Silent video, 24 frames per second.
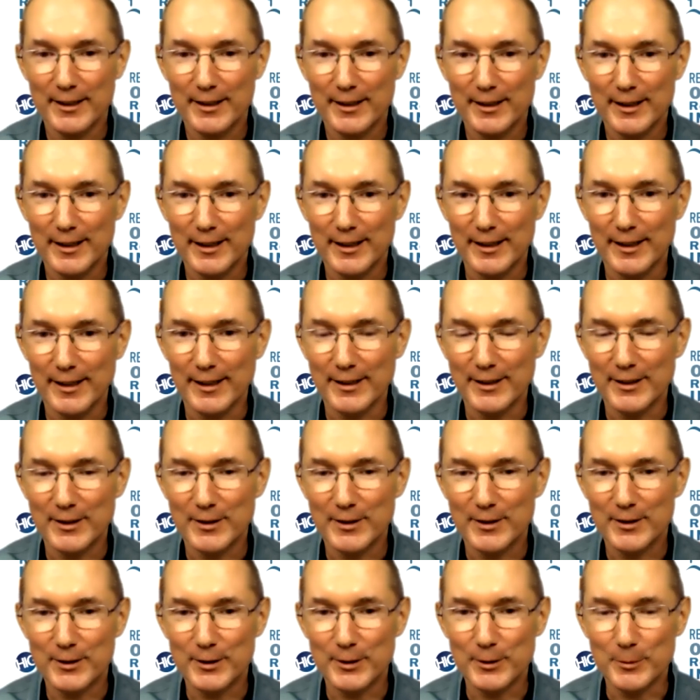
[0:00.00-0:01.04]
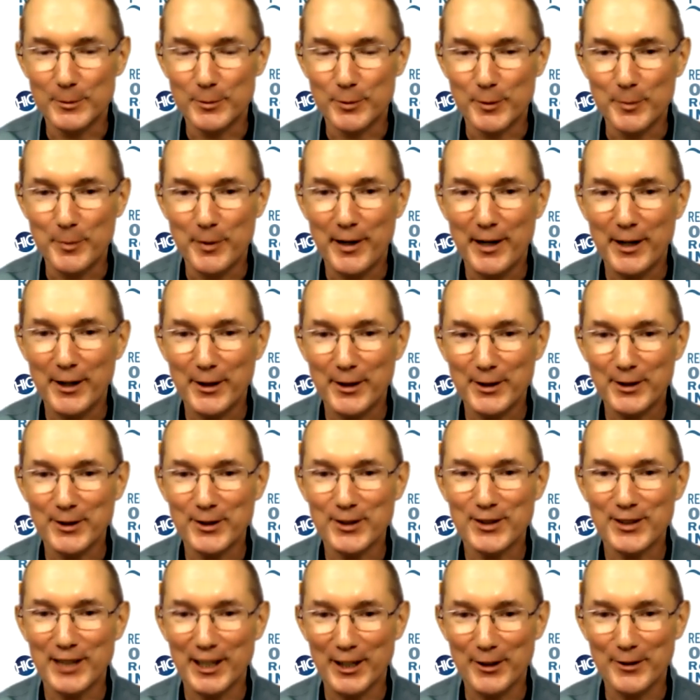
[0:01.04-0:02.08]
to prepare
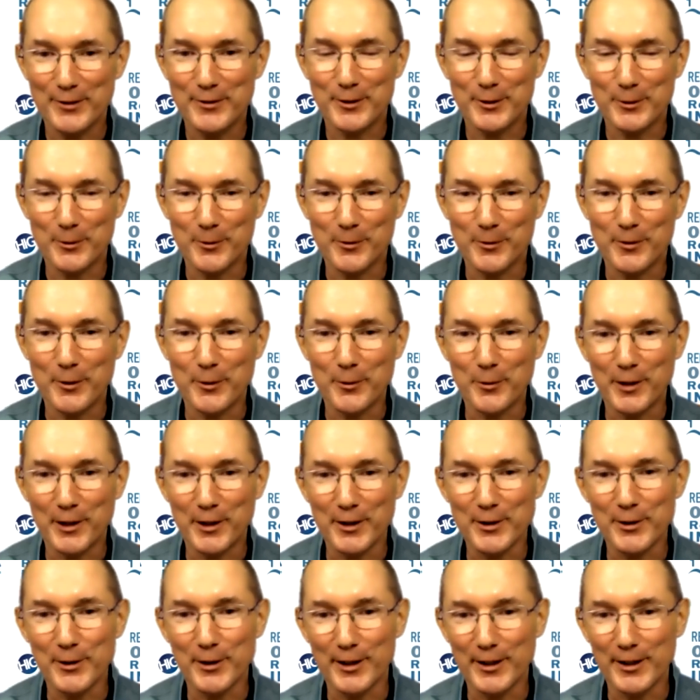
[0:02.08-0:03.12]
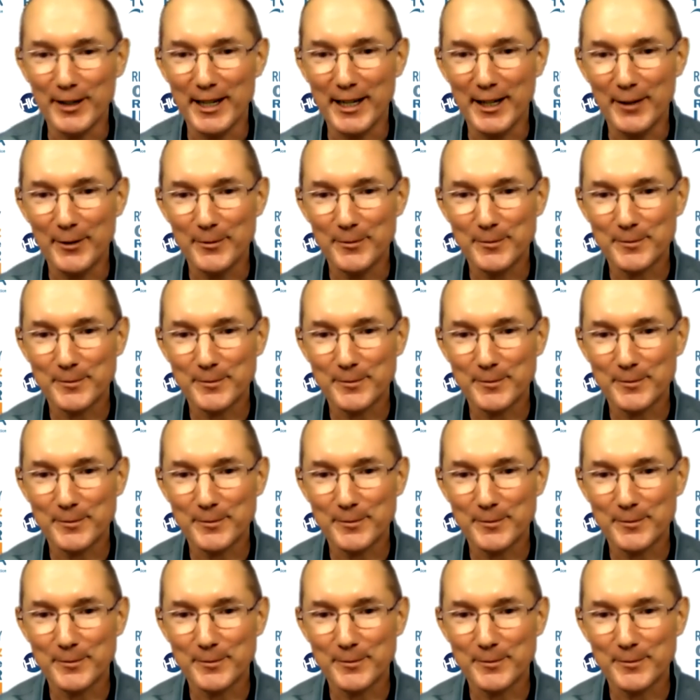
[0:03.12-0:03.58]
yourself for where you are now?